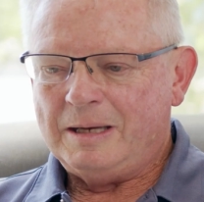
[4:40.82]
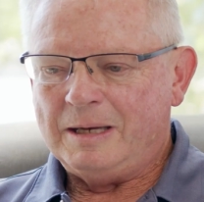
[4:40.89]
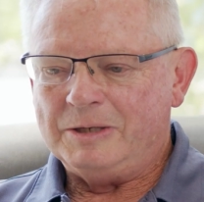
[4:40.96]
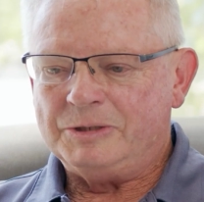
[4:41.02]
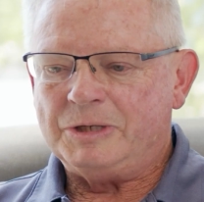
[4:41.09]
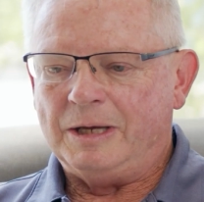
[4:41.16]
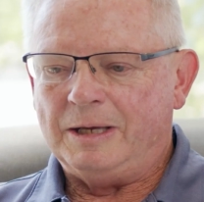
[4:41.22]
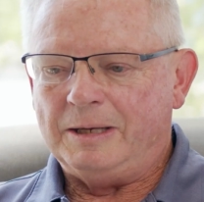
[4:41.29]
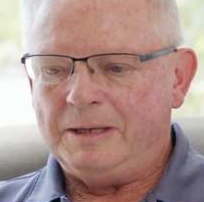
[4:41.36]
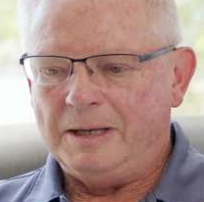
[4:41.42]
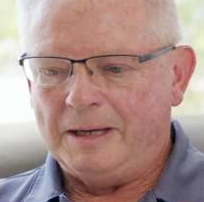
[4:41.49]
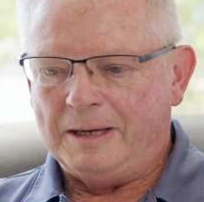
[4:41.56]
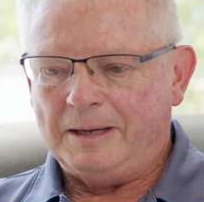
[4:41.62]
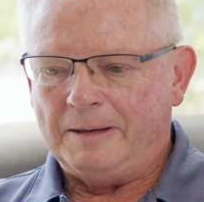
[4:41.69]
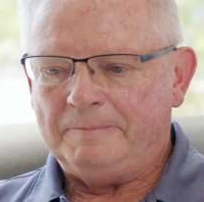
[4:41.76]
He said,
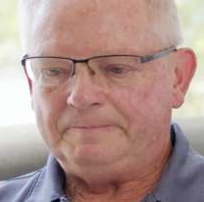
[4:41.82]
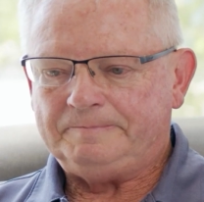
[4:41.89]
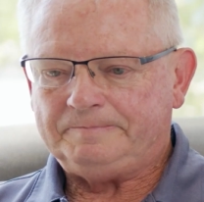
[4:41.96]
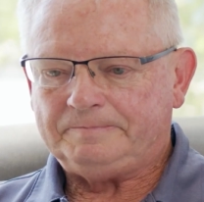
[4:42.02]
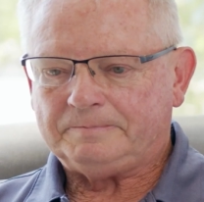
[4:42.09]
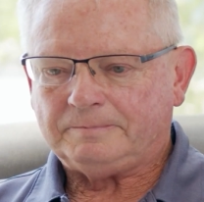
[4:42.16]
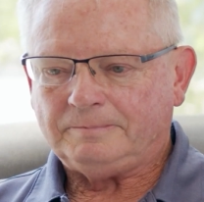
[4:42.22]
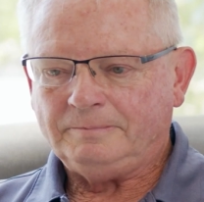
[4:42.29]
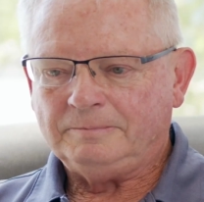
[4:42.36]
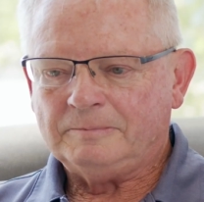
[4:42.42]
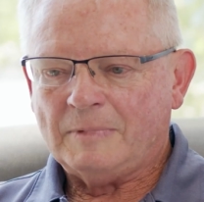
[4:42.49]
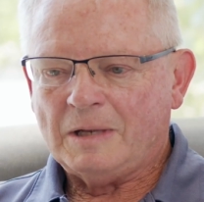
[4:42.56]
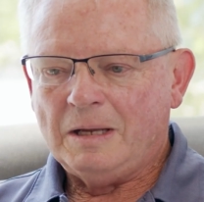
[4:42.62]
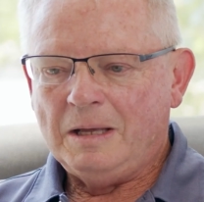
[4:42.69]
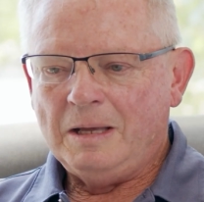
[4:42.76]

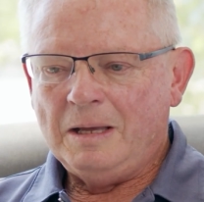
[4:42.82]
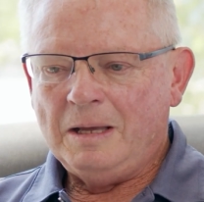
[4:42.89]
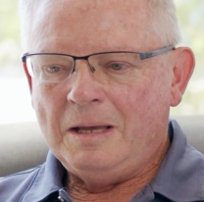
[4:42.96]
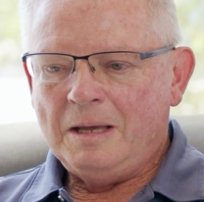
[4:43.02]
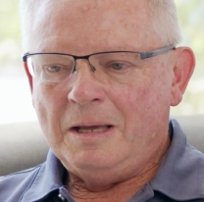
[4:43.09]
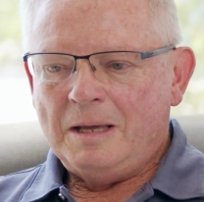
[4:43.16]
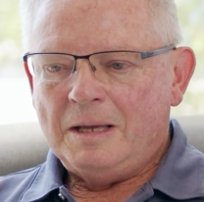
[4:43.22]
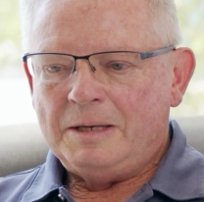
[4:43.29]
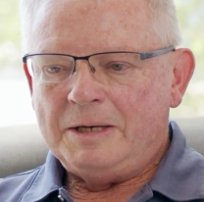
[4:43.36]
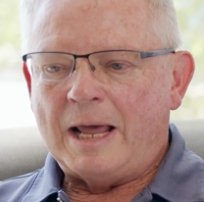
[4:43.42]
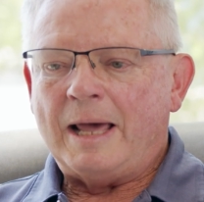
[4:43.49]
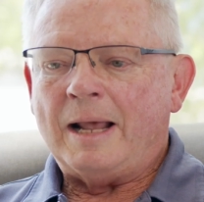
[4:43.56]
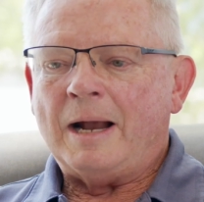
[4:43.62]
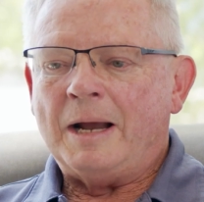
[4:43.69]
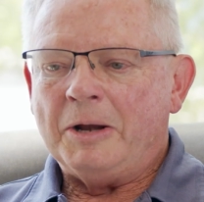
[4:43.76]

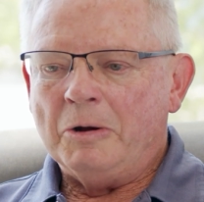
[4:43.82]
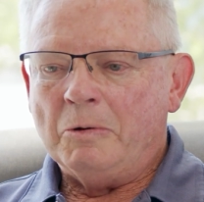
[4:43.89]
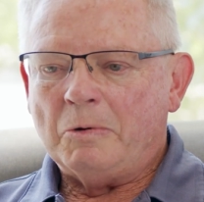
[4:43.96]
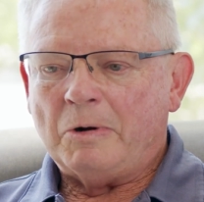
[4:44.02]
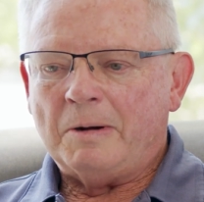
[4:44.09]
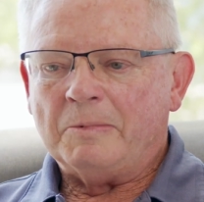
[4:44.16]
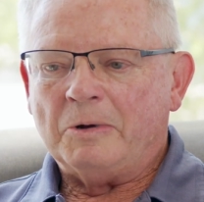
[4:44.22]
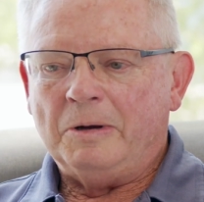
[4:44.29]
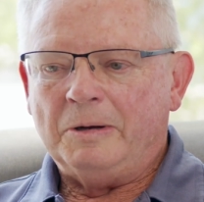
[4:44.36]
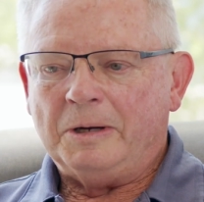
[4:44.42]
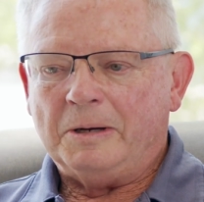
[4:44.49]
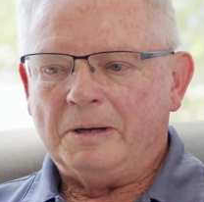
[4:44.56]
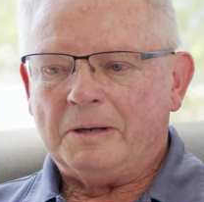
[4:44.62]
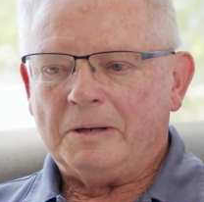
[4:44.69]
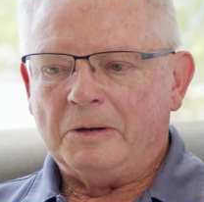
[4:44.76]
Dad, I know where I'm
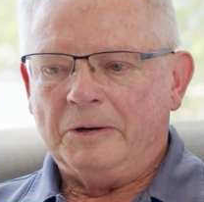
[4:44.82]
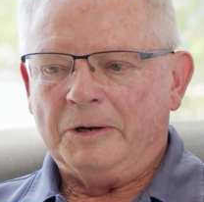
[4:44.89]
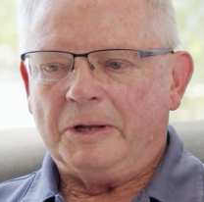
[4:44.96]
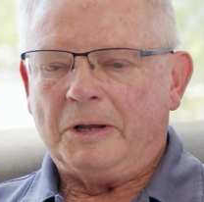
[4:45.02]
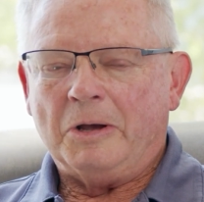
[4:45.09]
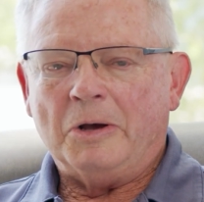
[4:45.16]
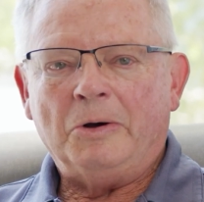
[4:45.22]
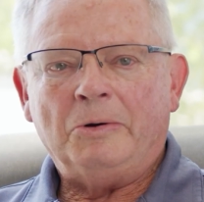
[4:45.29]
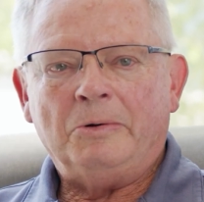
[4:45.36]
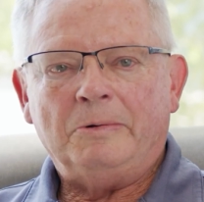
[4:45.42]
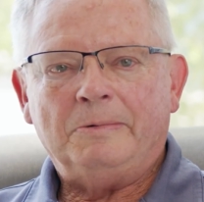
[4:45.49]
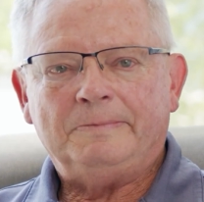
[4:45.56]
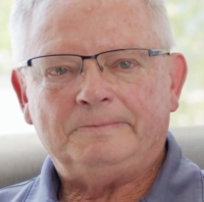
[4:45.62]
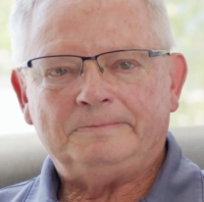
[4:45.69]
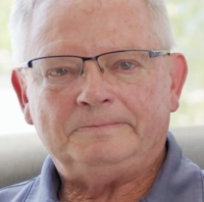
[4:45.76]
going to
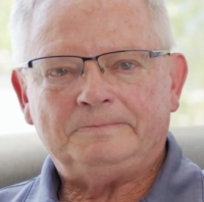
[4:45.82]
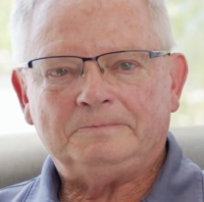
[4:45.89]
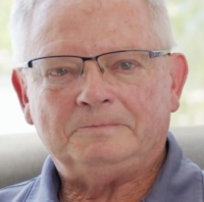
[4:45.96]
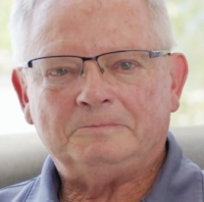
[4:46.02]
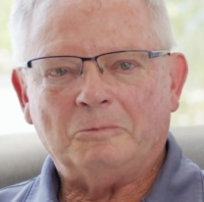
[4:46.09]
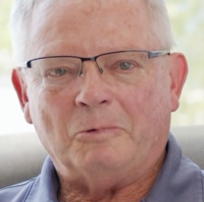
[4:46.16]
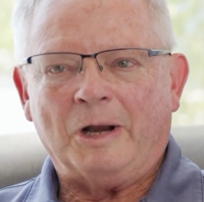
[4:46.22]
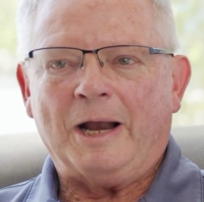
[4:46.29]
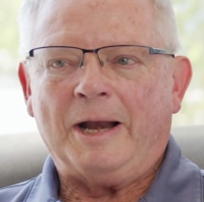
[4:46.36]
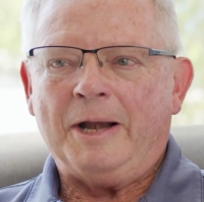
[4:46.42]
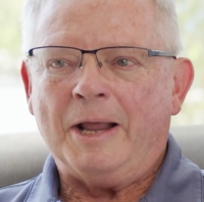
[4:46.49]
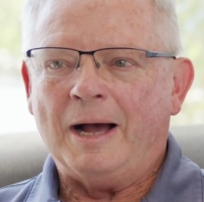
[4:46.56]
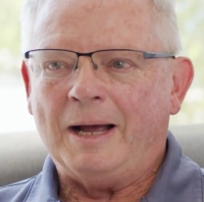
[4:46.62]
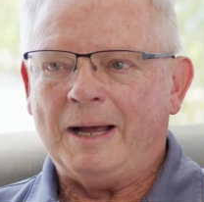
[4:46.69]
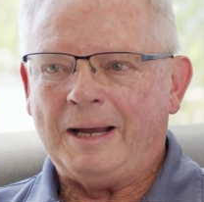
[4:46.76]
go when I
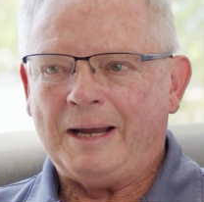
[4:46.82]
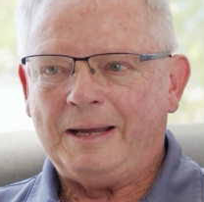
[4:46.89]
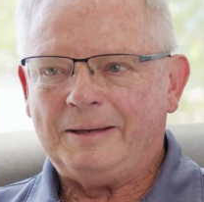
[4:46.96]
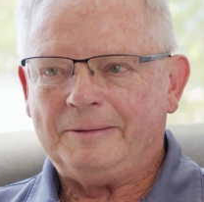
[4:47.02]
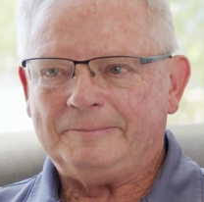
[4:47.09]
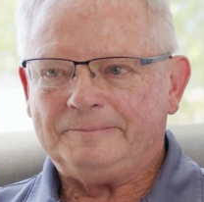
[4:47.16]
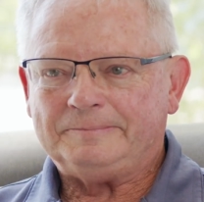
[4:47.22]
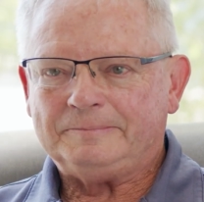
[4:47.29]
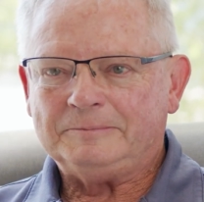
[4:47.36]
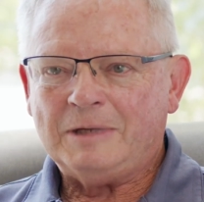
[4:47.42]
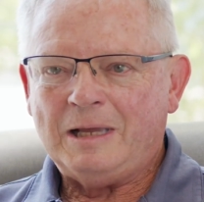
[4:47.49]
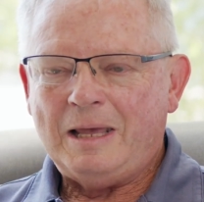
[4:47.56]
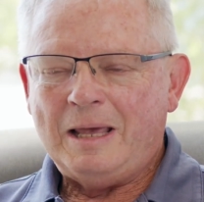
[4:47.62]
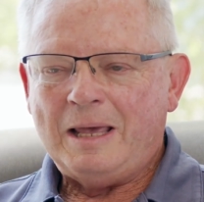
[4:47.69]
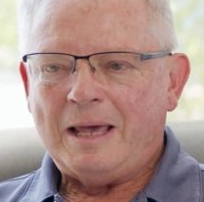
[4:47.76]
die.
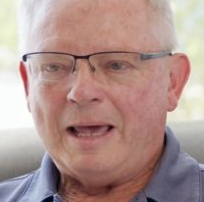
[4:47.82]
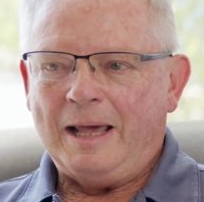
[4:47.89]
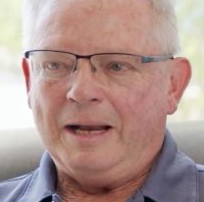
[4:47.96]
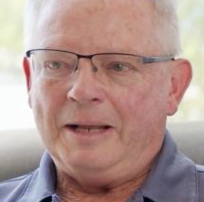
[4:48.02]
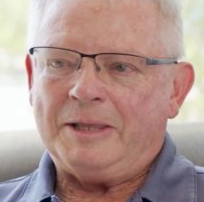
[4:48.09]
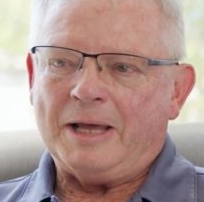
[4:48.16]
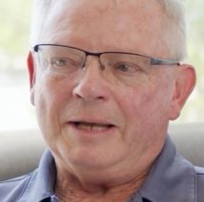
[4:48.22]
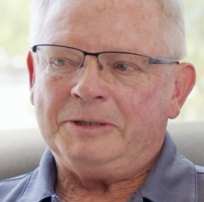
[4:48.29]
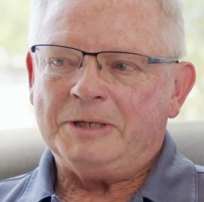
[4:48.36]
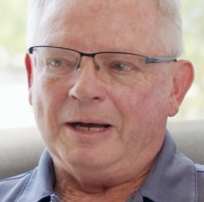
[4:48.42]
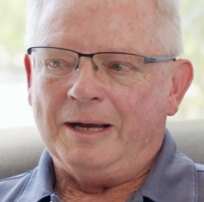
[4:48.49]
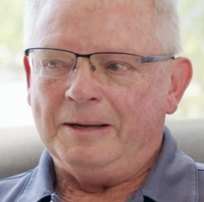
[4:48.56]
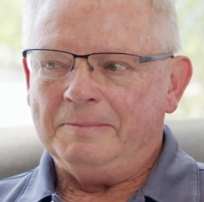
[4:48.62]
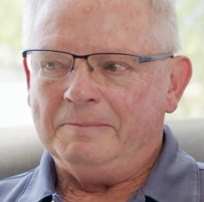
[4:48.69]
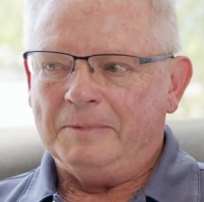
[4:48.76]
And at that
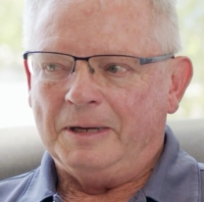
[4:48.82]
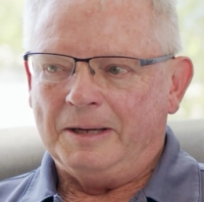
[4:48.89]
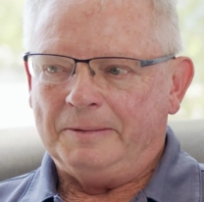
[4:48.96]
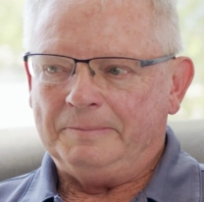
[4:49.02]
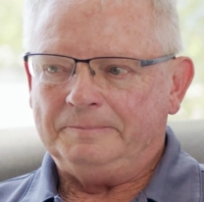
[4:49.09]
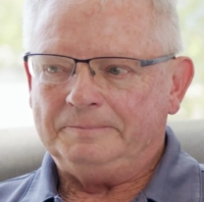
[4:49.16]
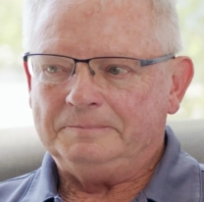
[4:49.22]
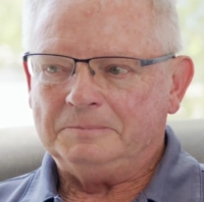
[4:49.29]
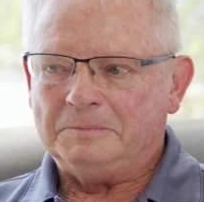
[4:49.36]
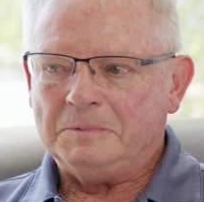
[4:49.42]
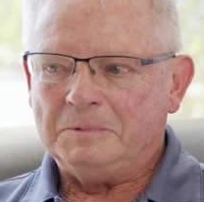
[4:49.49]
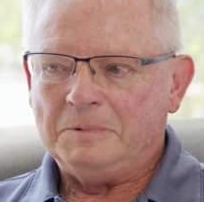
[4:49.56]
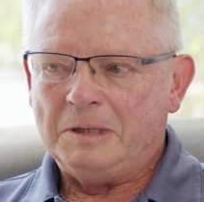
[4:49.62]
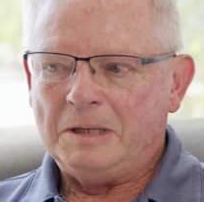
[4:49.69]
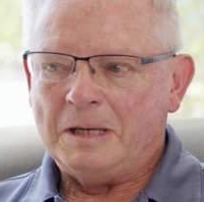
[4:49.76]
time,
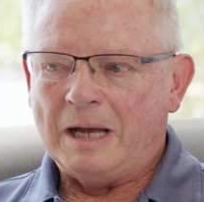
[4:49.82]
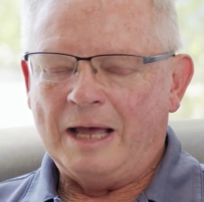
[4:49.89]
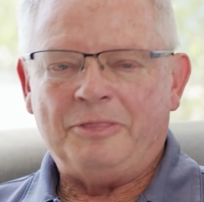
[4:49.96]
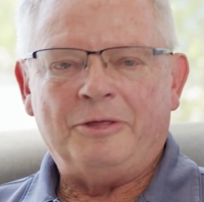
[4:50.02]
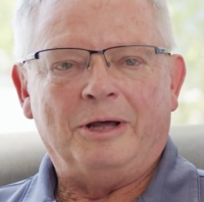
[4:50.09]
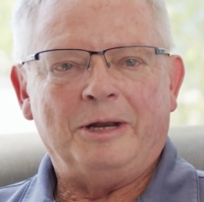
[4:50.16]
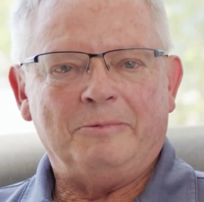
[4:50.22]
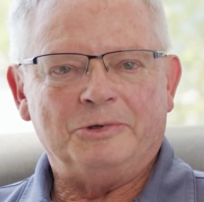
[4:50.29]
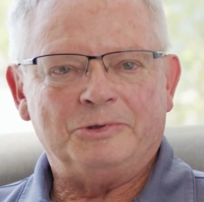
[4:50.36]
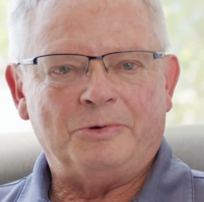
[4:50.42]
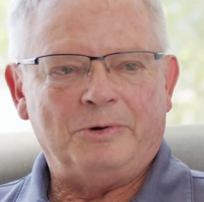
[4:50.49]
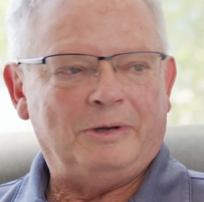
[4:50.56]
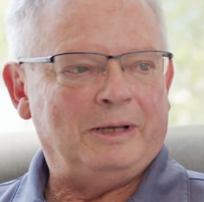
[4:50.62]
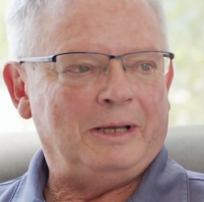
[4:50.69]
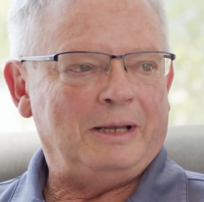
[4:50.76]
I thought he was
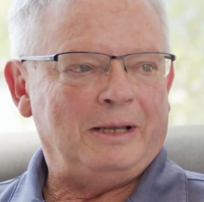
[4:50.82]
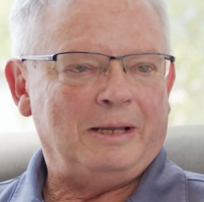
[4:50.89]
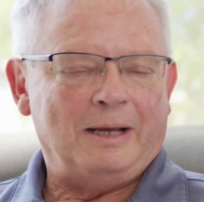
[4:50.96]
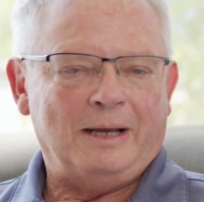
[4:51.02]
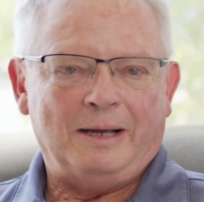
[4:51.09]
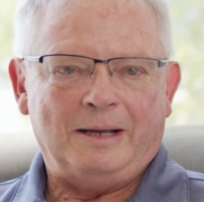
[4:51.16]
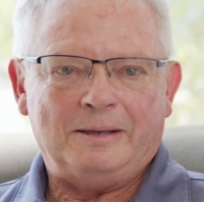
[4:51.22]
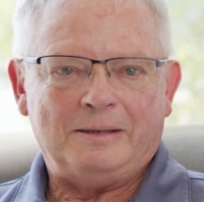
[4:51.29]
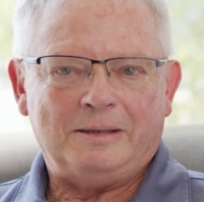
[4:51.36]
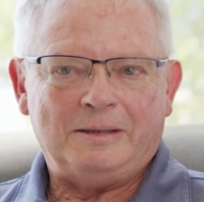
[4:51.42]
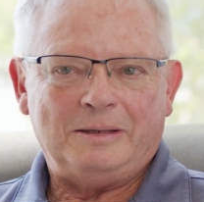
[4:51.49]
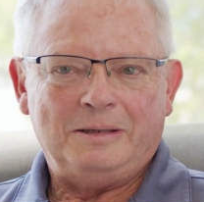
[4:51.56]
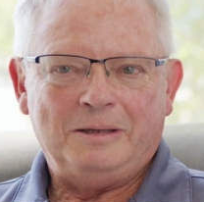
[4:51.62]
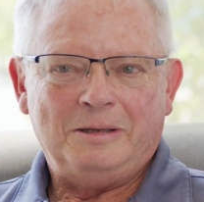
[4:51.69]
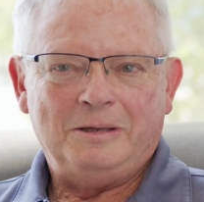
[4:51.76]
really
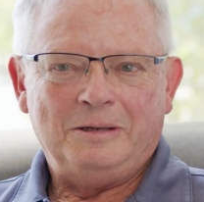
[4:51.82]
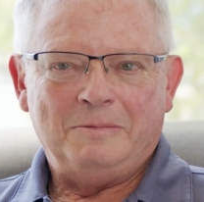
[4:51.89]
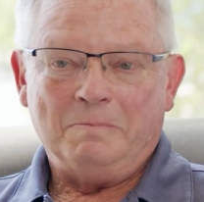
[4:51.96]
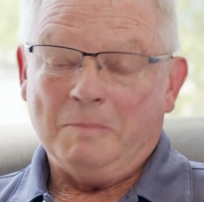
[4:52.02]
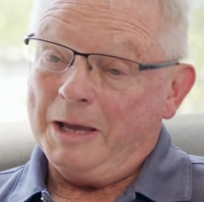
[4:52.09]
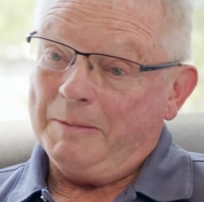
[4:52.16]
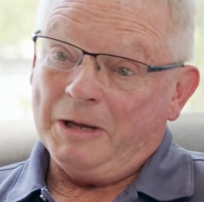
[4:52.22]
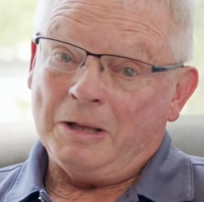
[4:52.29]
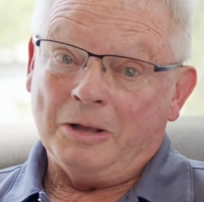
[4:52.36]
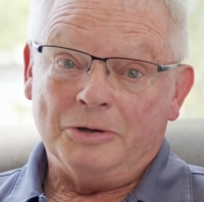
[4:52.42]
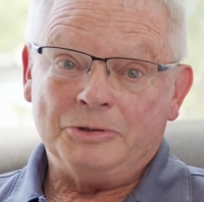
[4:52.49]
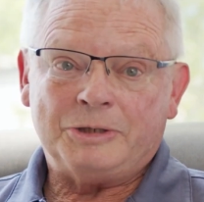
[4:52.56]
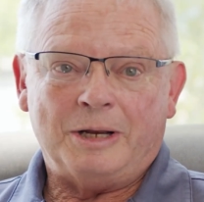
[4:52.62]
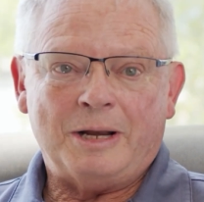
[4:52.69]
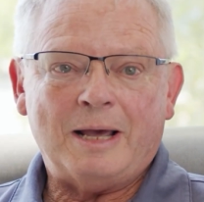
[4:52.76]
maybe close to